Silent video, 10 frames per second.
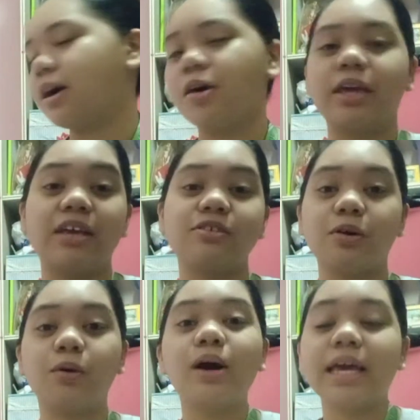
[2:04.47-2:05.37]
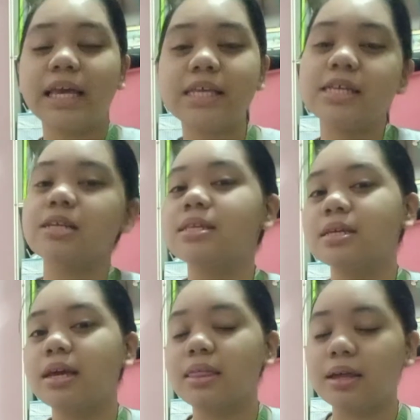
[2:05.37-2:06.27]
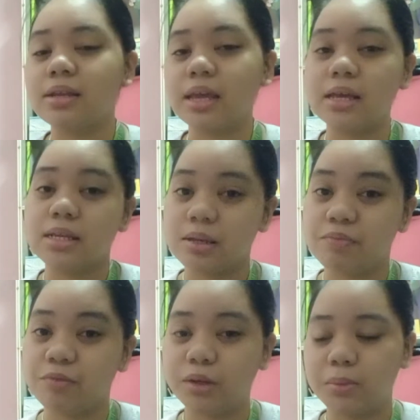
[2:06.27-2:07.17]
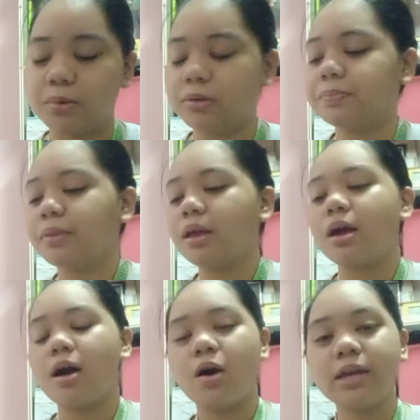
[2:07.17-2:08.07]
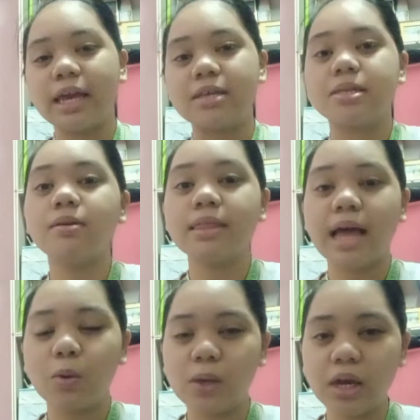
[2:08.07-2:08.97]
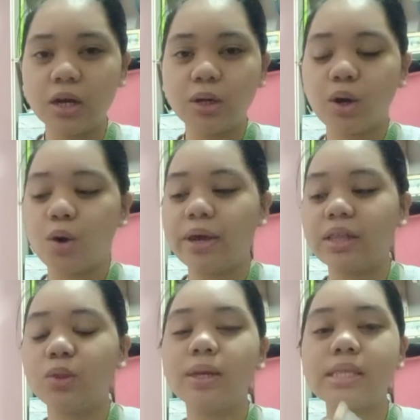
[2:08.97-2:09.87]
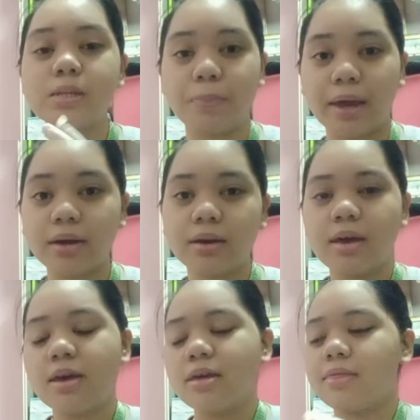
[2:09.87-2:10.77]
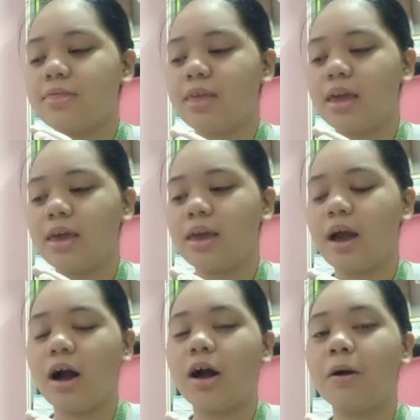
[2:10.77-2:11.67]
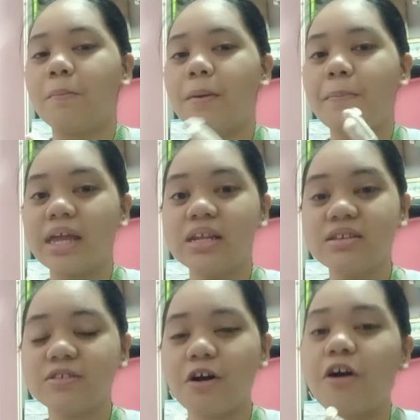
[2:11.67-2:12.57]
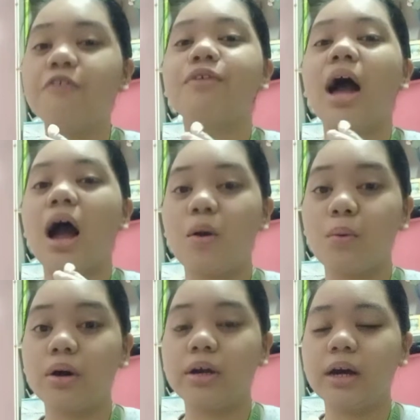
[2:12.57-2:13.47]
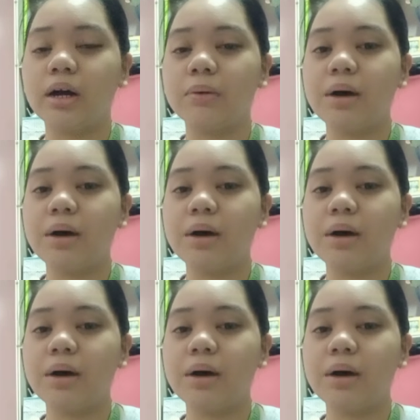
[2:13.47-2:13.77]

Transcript: Okay, so he just say that he is comfortable. Okay, so now we are going to inspect the penis of our